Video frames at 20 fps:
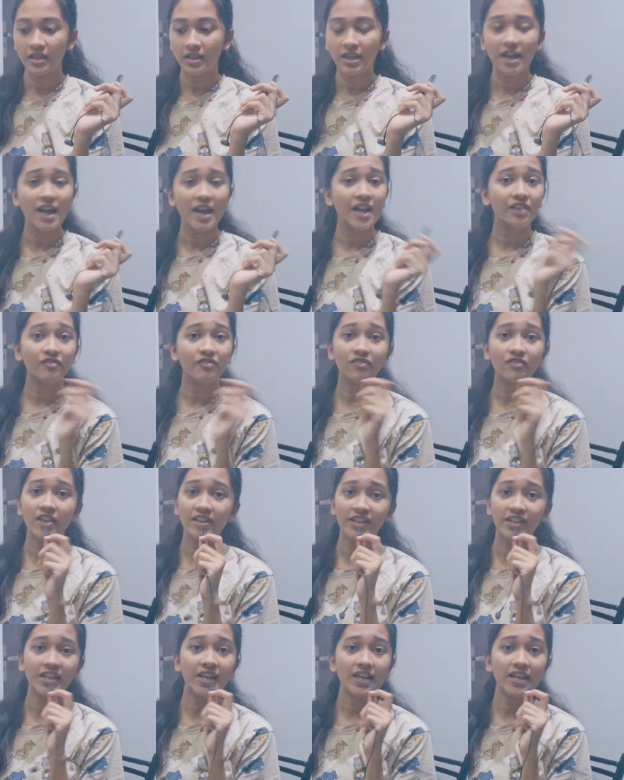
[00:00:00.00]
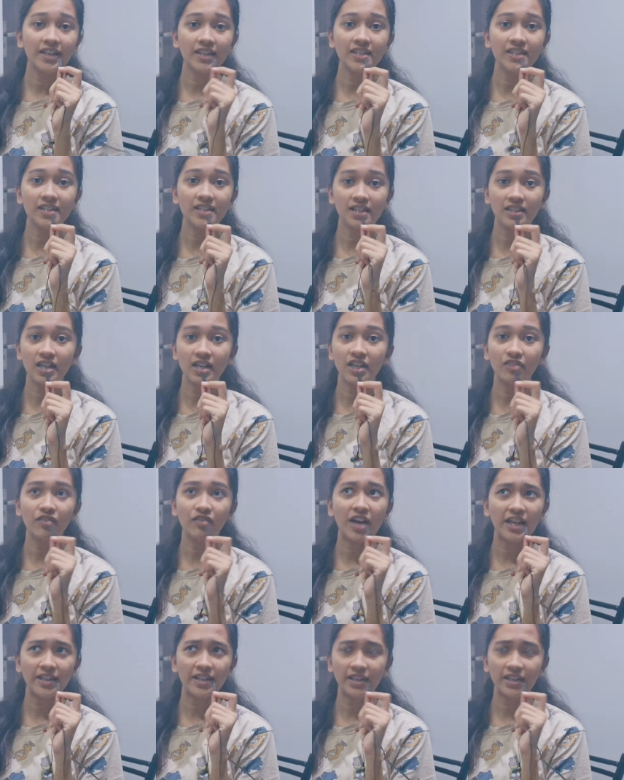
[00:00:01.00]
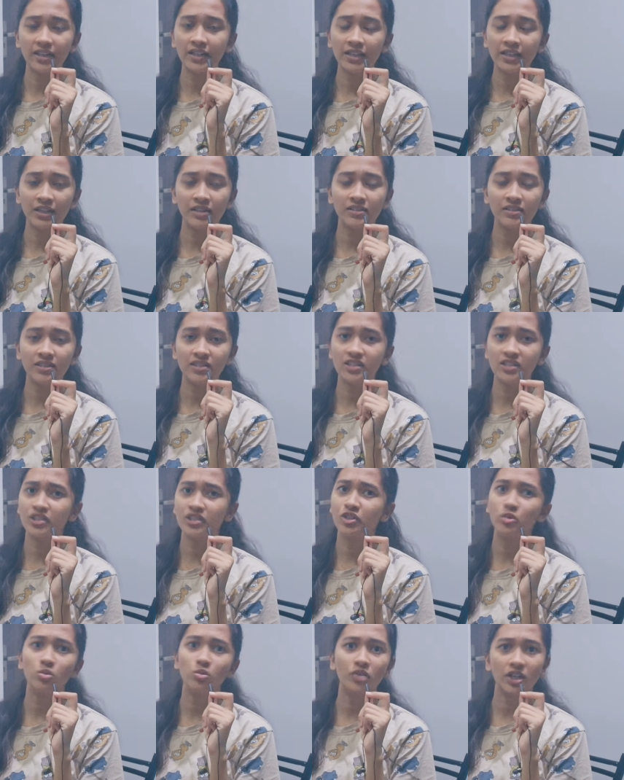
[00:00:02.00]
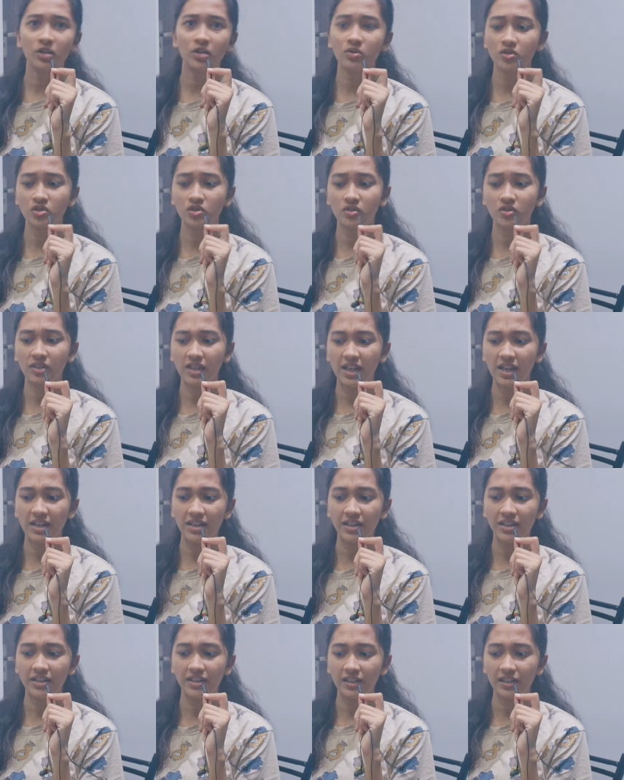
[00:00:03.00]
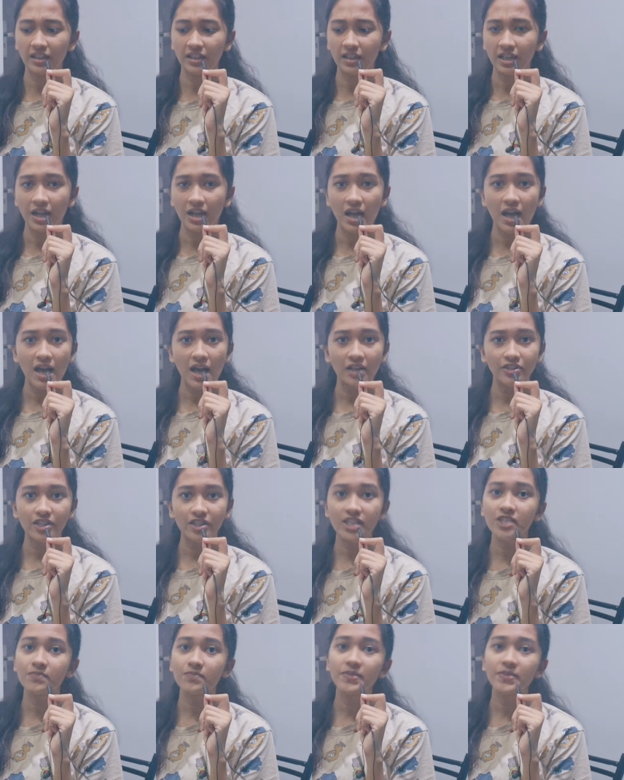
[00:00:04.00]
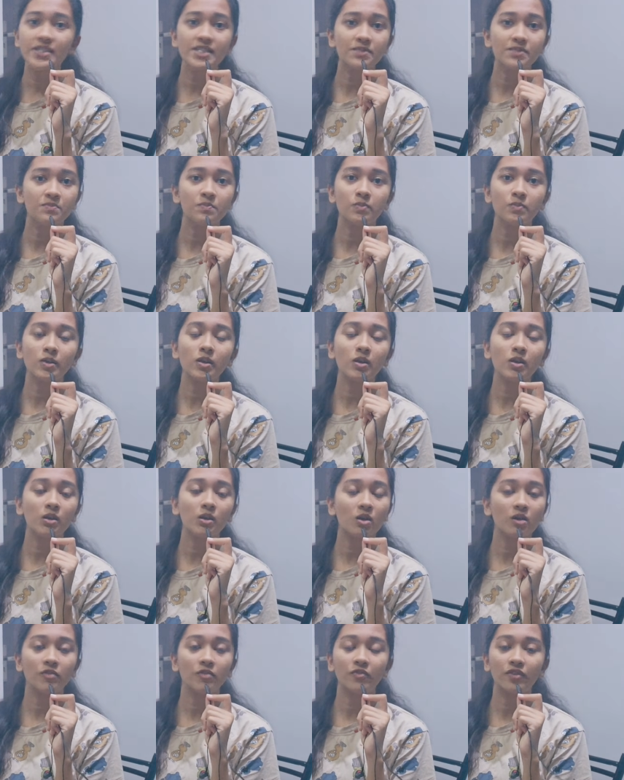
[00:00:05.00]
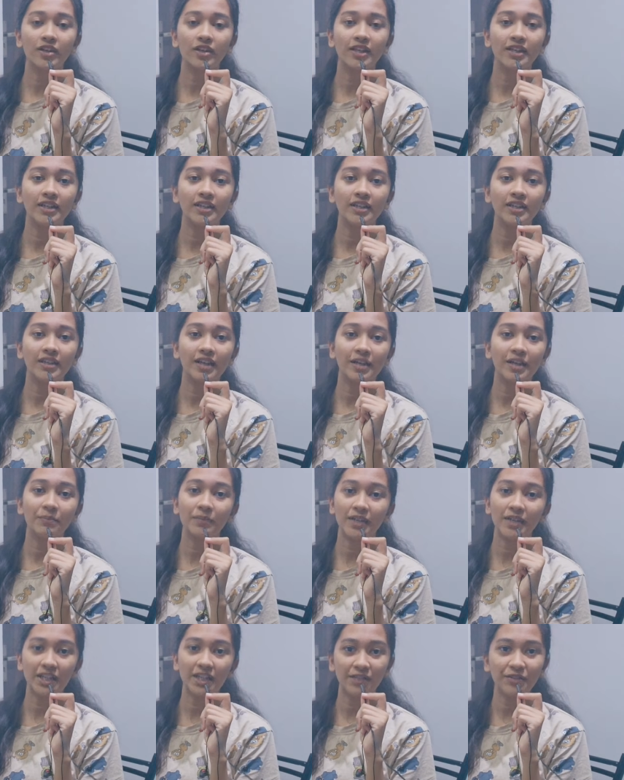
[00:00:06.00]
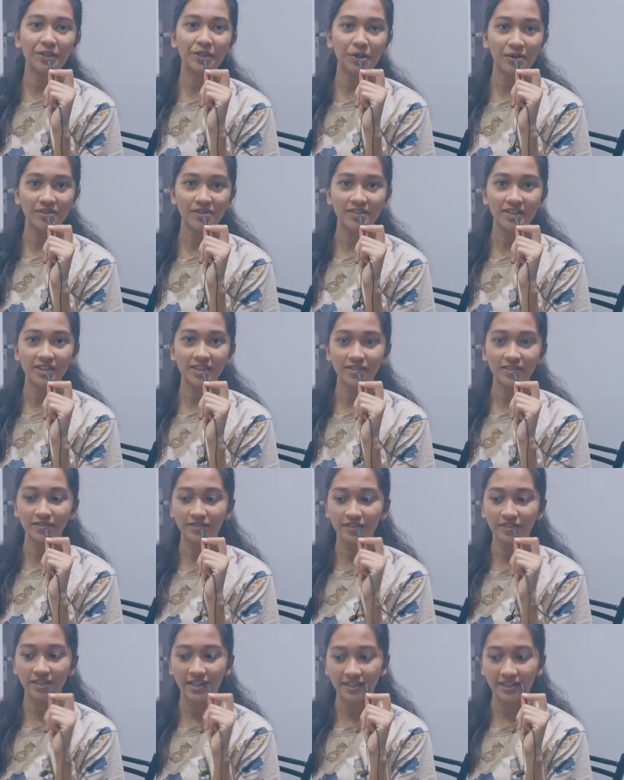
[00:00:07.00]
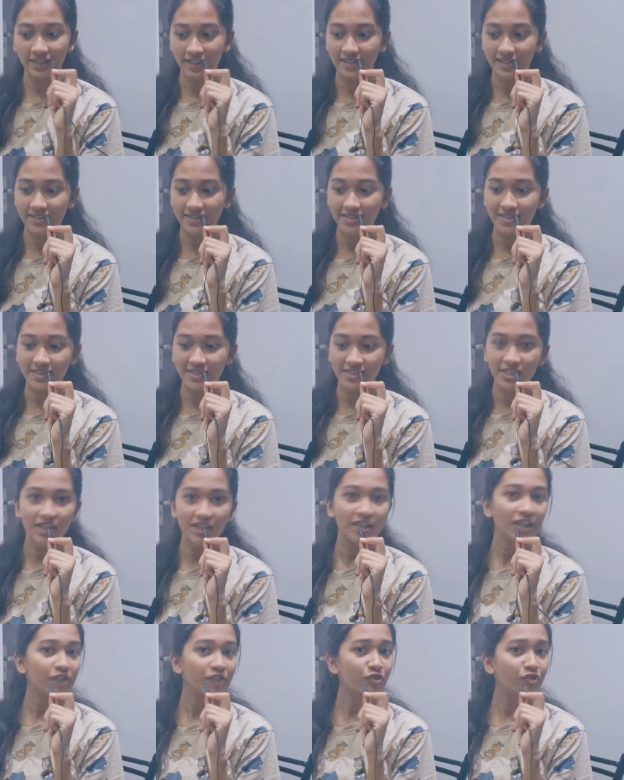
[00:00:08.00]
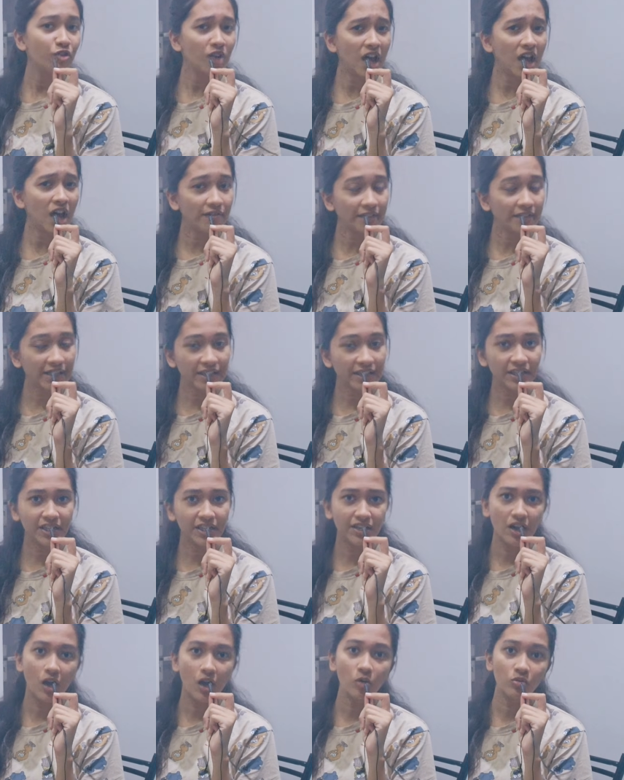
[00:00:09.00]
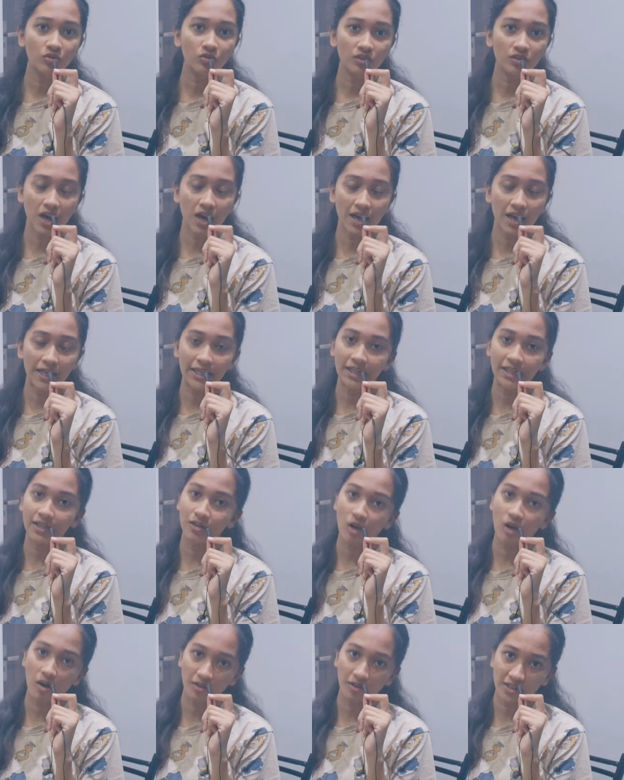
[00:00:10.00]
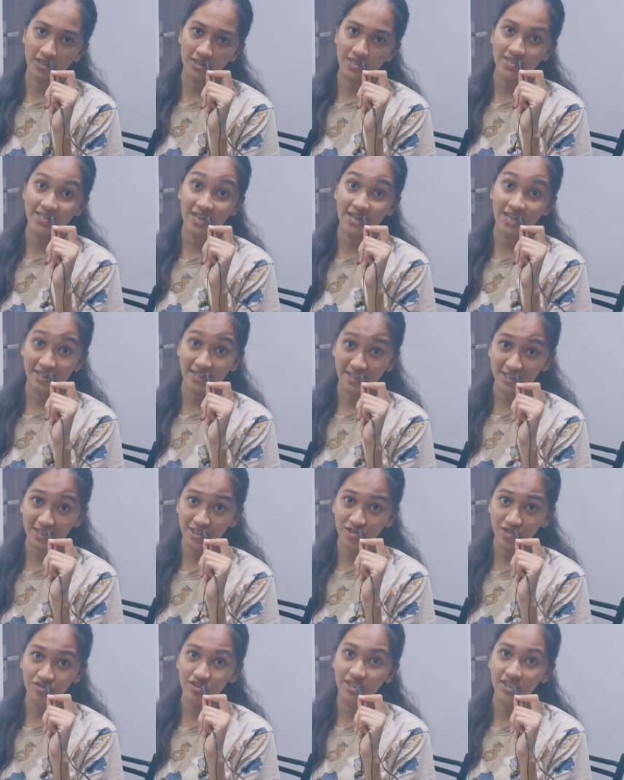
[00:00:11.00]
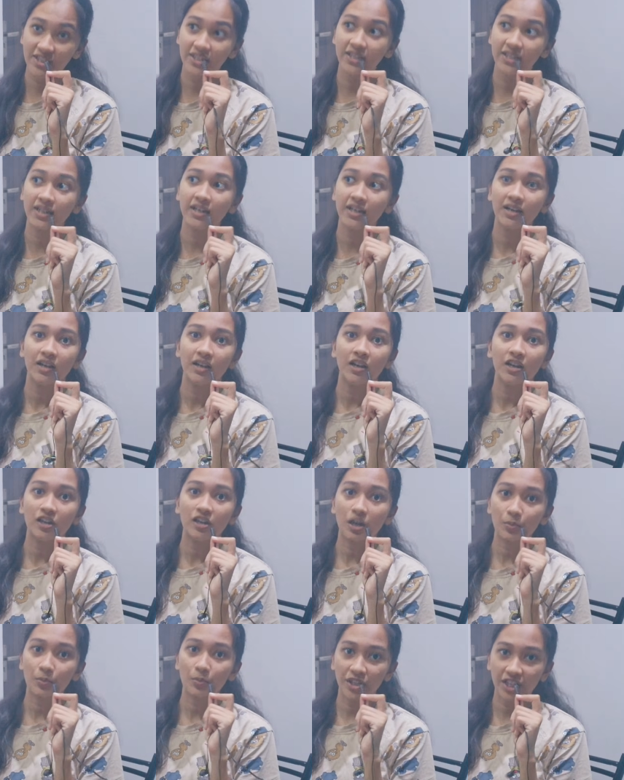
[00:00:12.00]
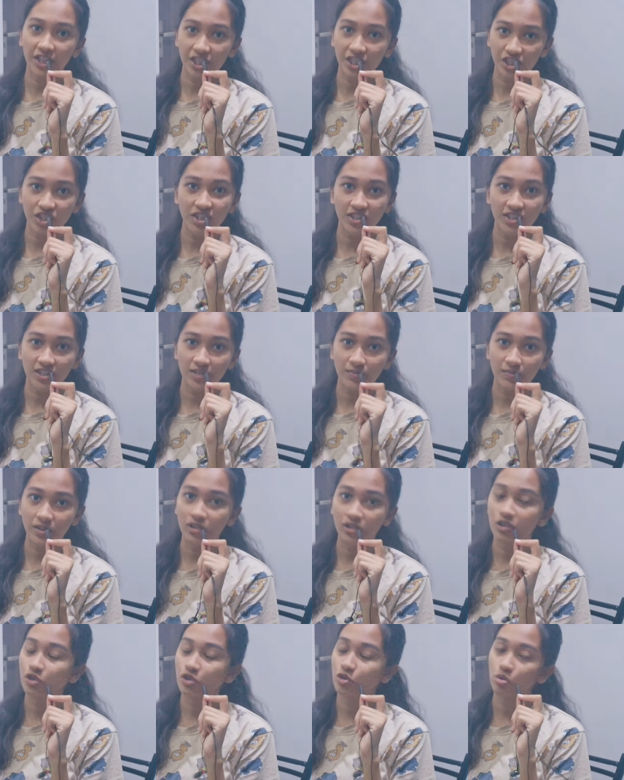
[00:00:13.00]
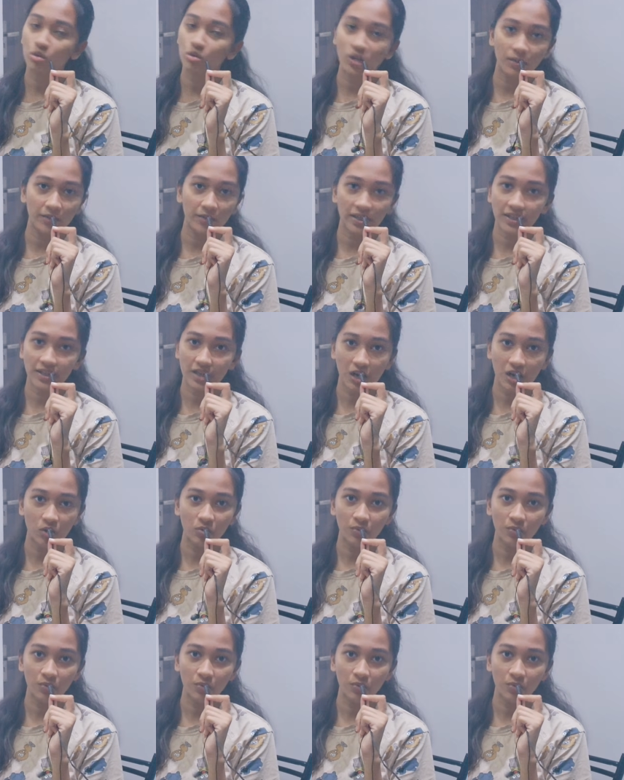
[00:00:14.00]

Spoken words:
And finally I can say that if I can clear this, and you can also clear it, and just be simple, confident, and believe in yourself, you can clear this. If you have any doubt regarding Cognizant Analyst Trainee Communication Assessment, then do comment down.